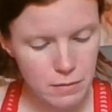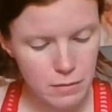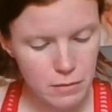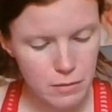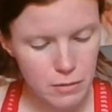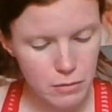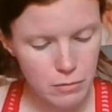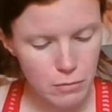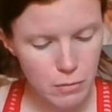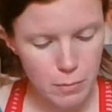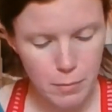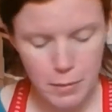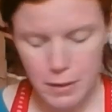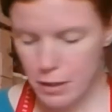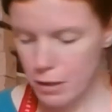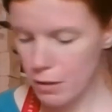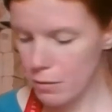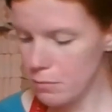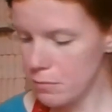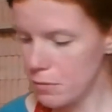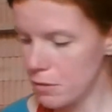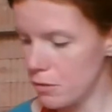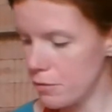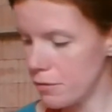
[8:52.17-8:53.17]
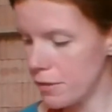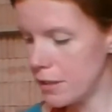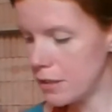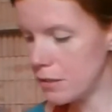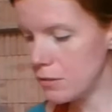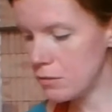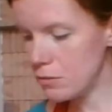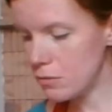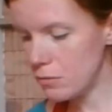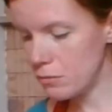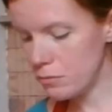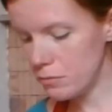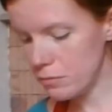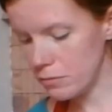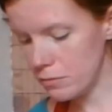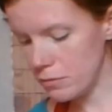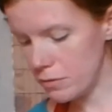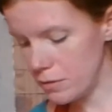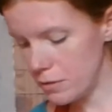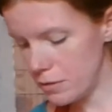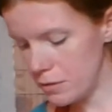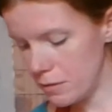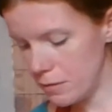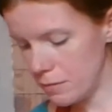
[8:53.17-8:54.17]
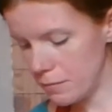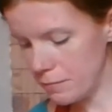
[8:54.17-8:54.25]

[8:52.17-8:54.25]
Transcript: So we'll pick up the green tones